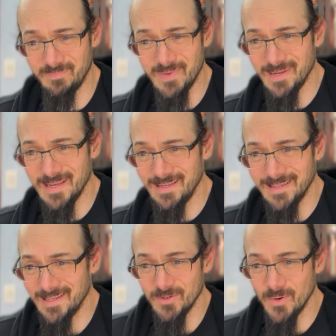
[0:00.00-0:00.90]
I
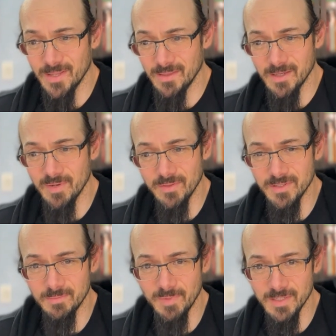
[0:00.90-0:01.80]
don't know anything about
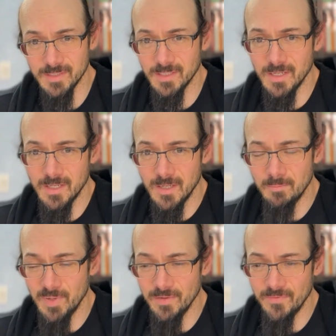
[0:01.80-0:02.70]
this space.
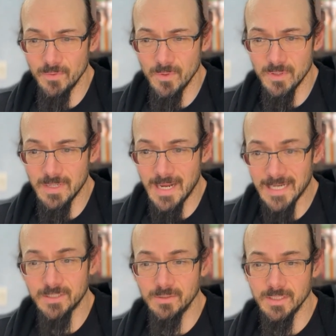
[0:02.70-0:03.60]
But if
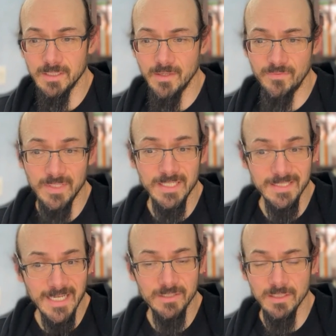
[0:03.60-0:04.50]
Fleet
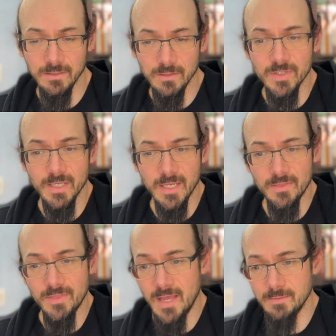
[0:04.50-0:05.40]
is actually looking
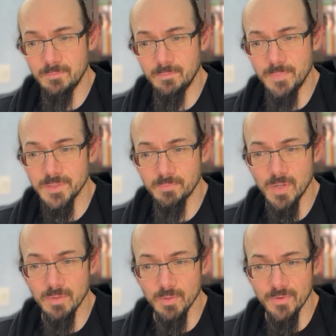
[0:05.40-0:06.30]
at that, it's
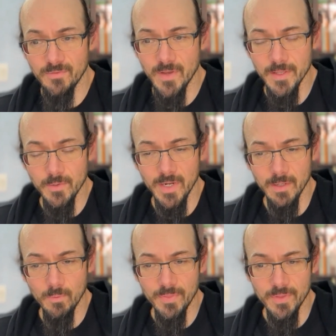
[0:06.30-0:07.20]
probably worth
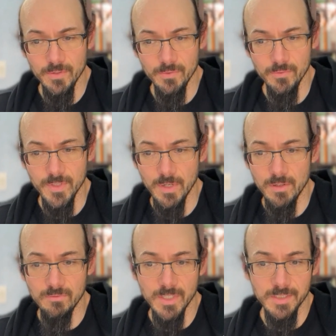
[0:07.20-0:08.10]
evaluating what the new
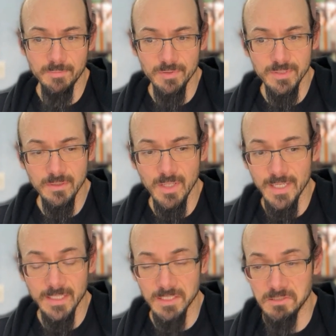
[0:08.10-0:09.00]
Yara Rust builds are
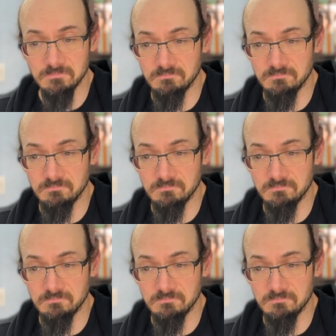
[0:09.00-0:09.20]
like and